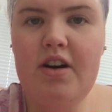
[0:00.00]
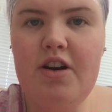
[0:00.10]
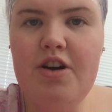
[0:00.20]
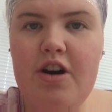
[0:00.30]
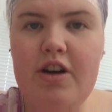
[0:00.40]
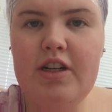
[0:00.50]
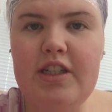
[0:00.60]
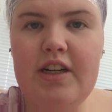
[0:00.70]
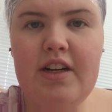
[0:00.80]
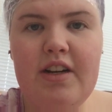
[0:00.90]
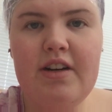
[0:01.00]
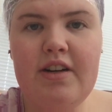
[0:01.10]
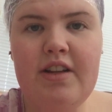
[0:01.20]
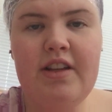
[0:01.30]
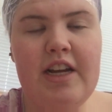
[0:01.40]
not
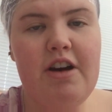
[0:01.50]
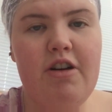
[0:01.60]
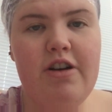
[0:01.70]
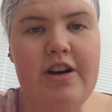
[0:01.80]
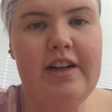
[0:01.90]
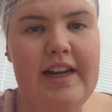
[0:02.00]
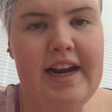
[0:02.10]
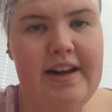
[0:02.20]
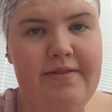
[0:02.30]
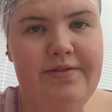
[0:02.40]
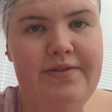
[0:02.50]
the only